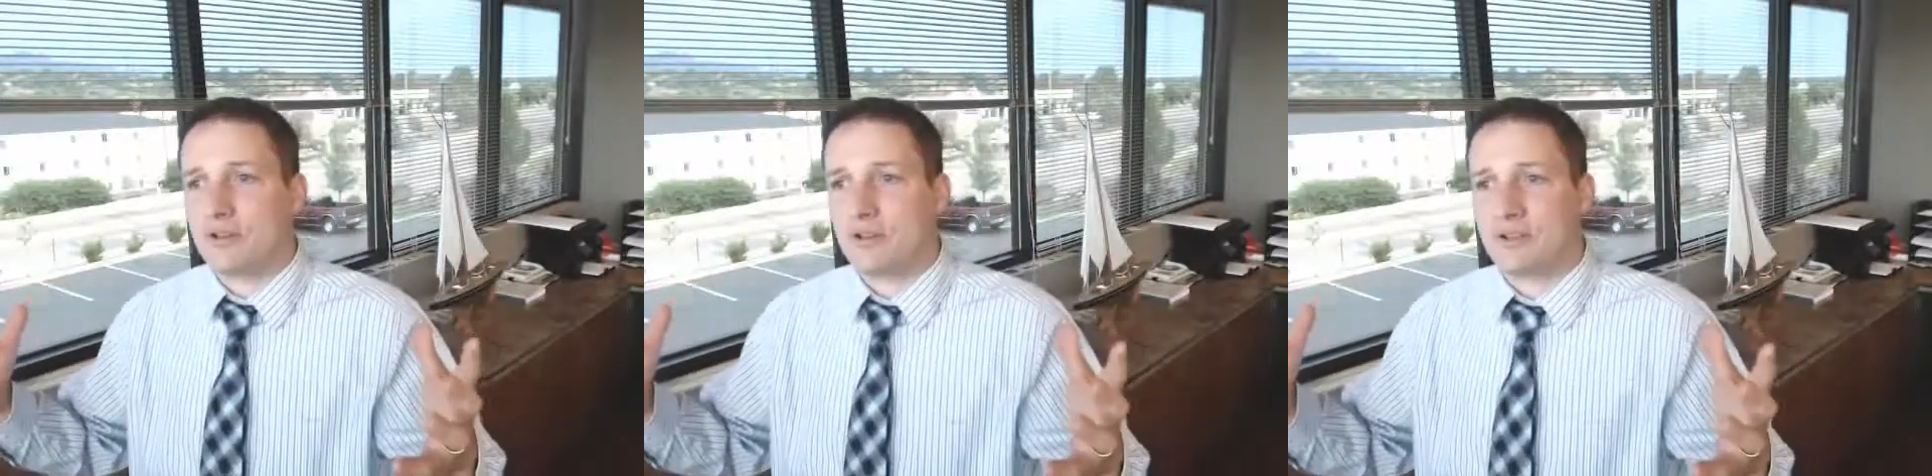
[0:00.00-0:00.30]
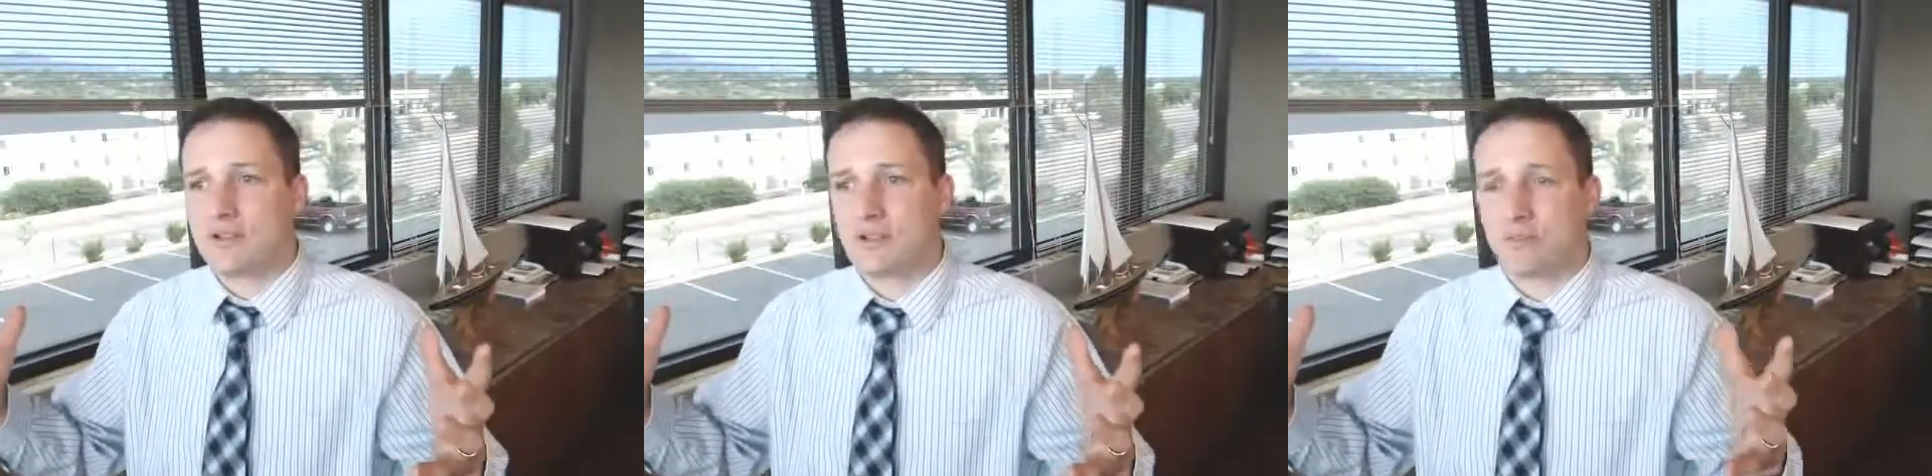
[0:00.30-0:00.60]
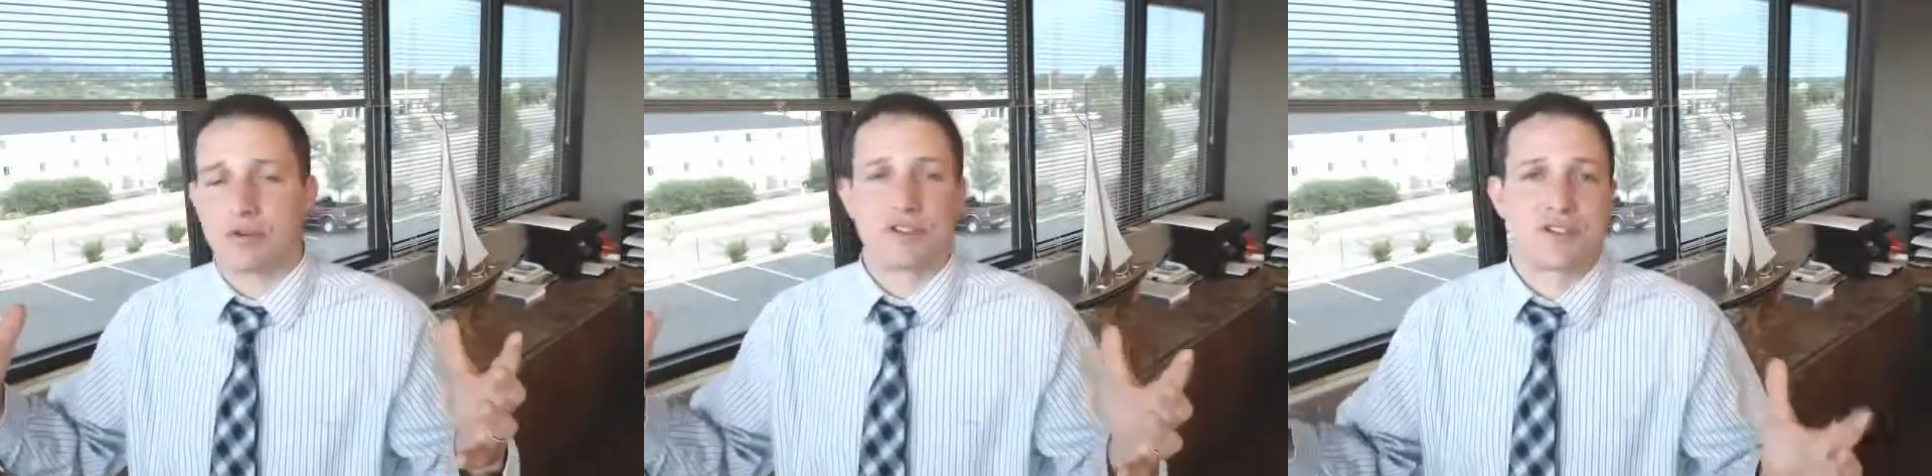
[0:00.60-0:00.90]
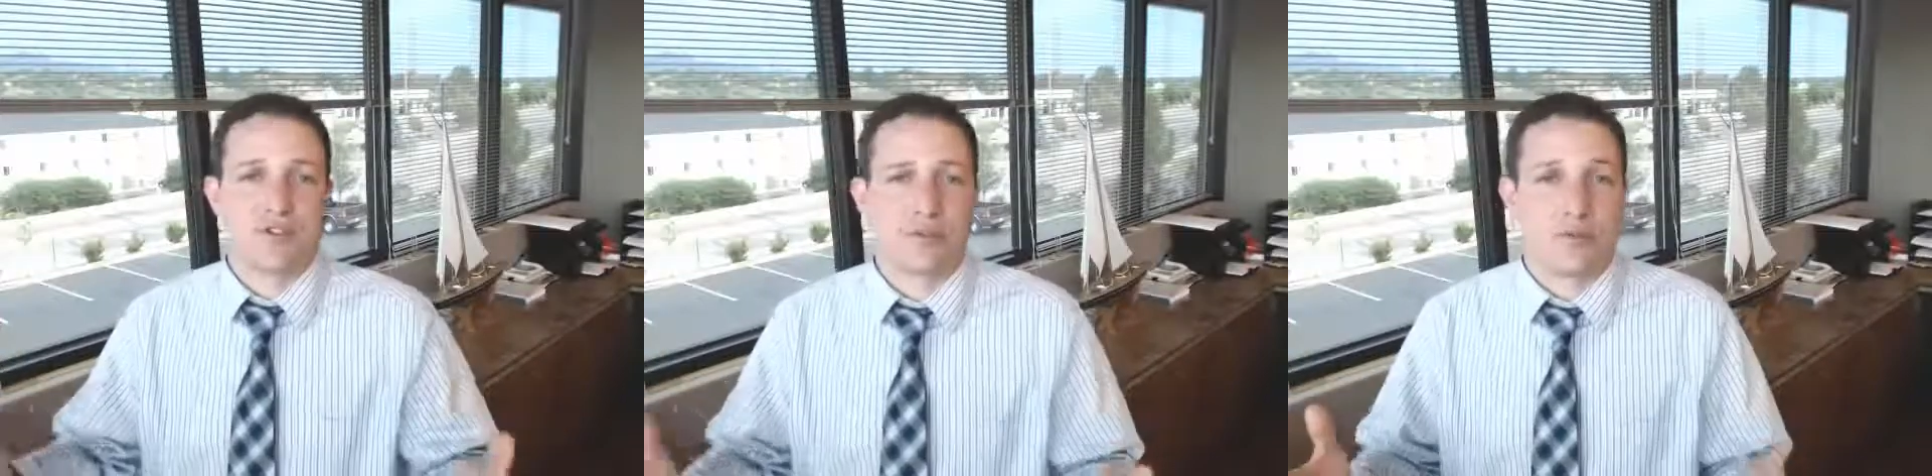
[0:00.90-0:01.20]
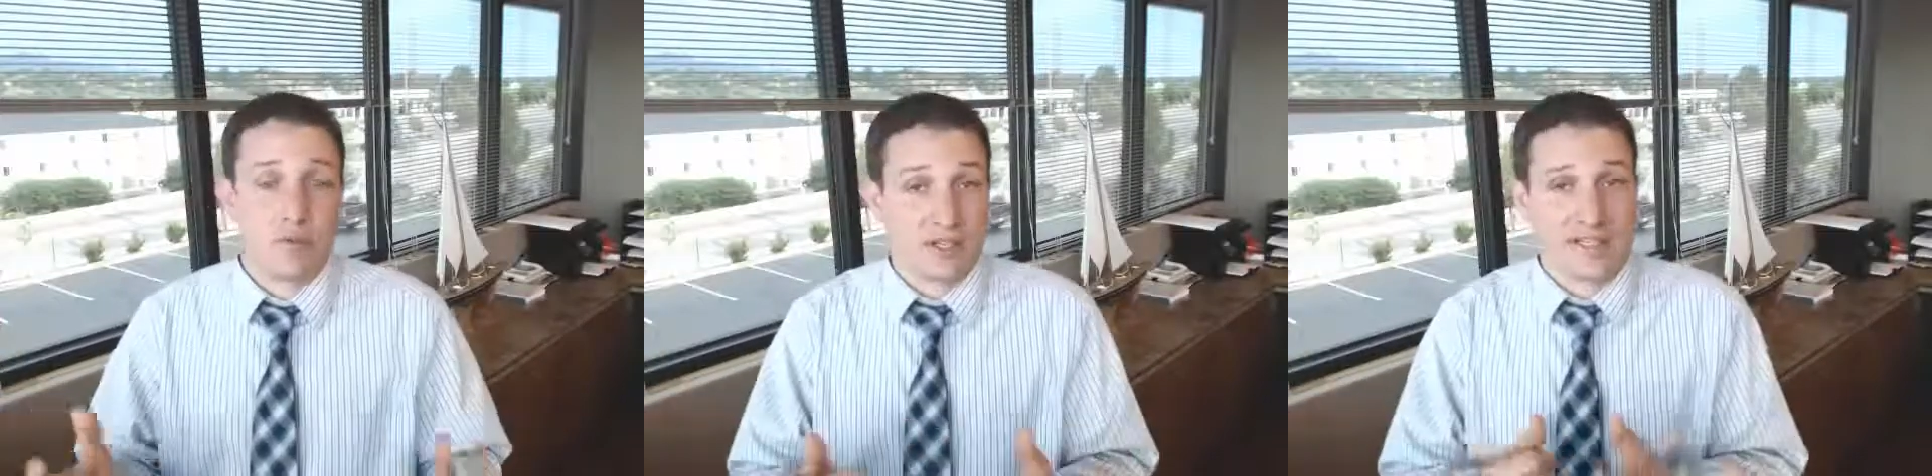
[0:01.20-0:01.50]
It's to
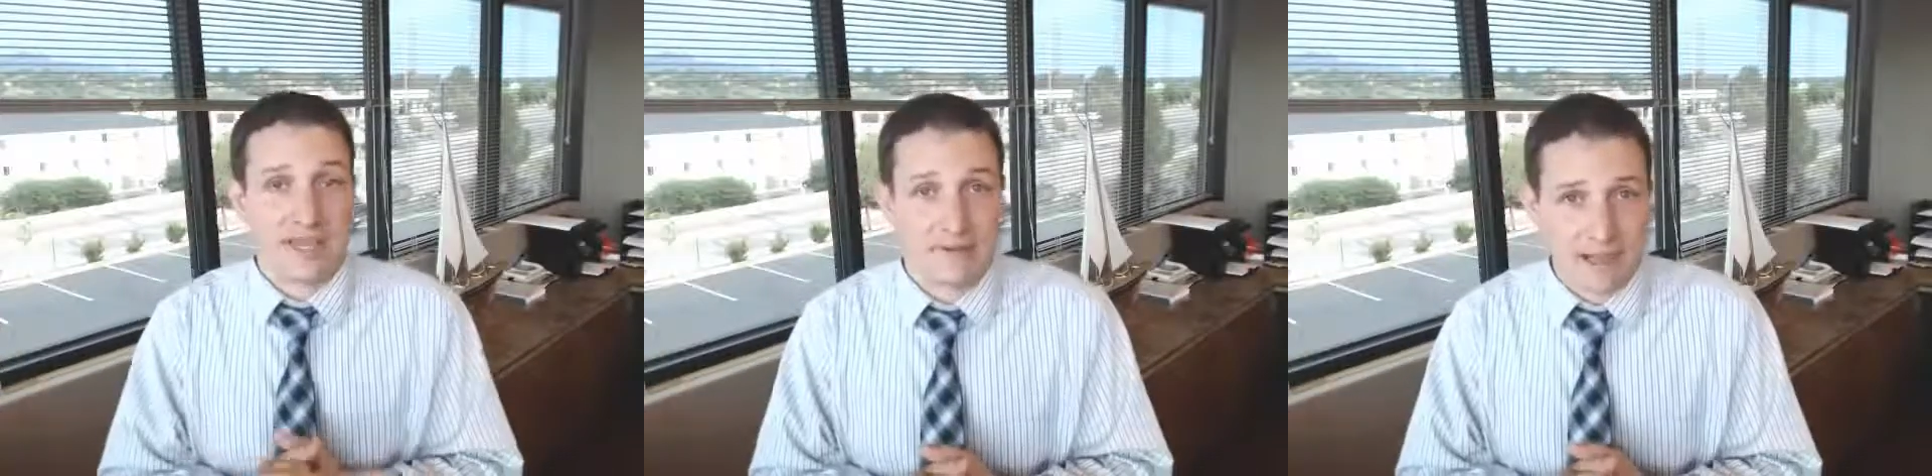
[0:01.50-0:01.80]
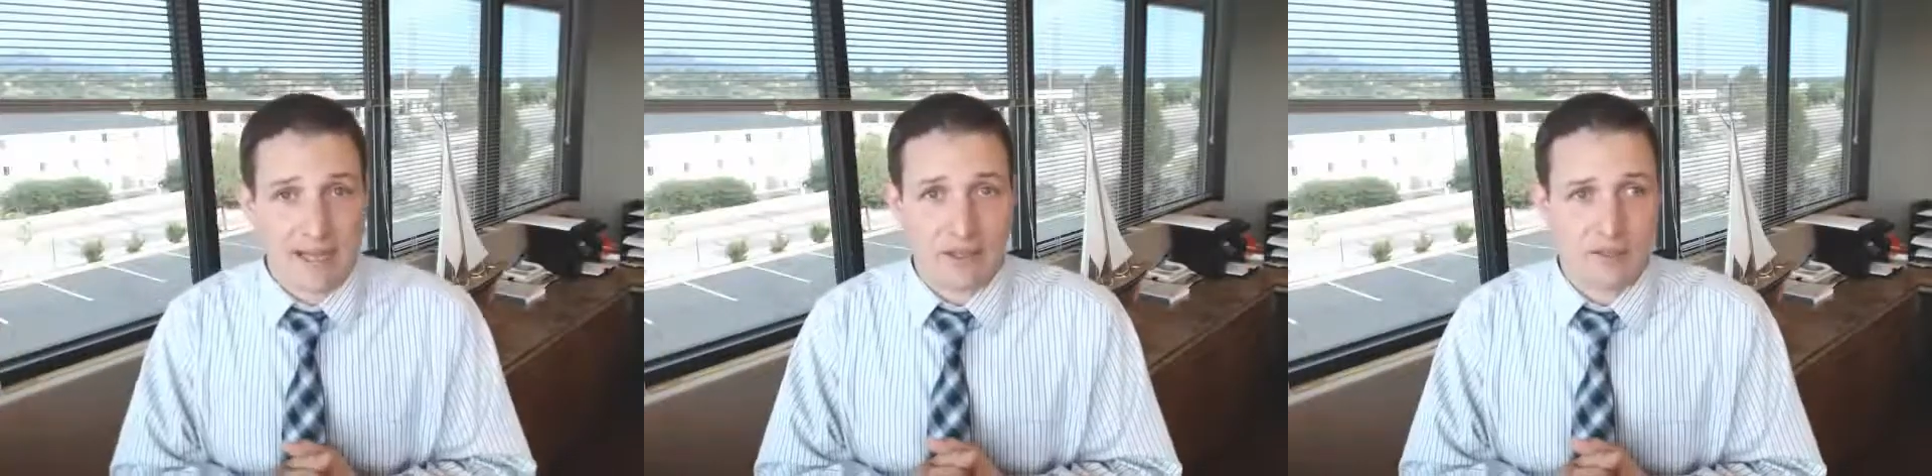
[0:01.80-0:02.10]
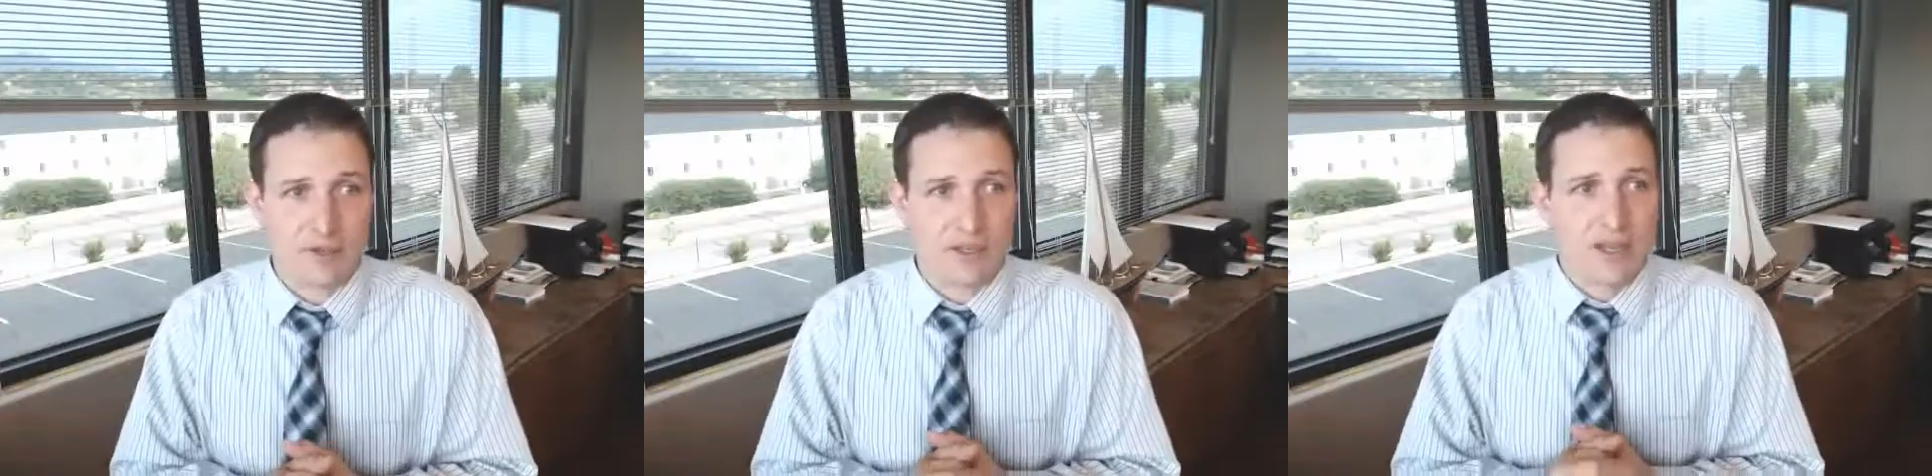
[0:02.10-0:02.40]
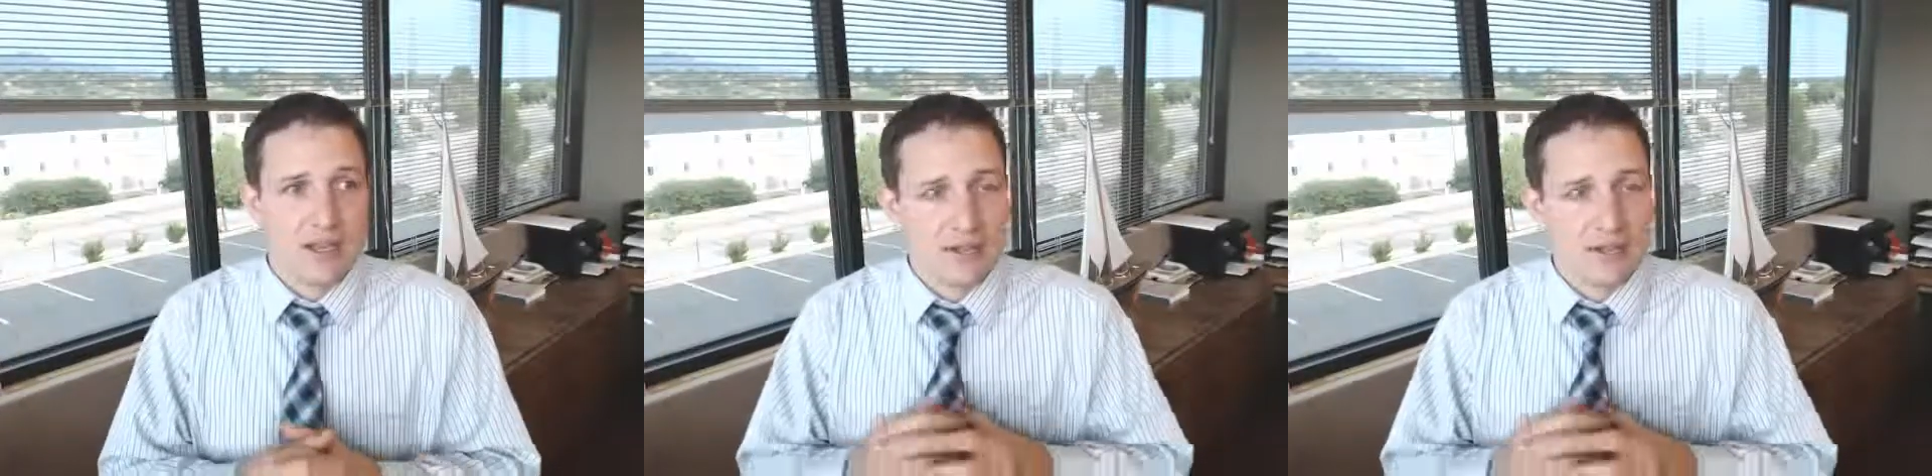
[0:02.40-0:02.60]
preserve real estate values.